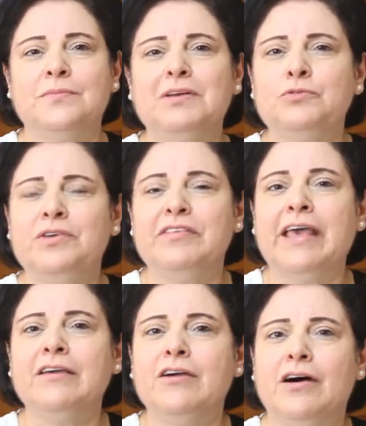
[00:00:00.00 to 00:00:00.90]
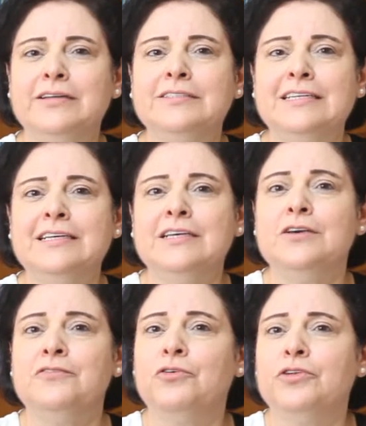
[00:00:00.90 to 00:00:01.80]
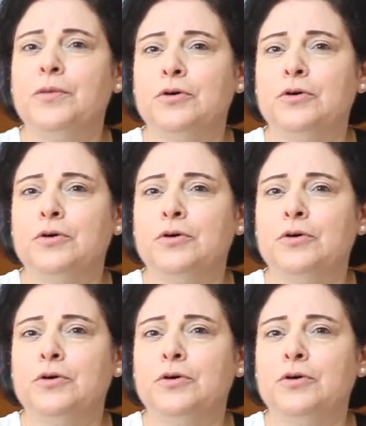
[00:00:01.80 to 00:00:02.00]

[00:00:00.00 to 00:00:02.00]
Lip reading: but we thank God for the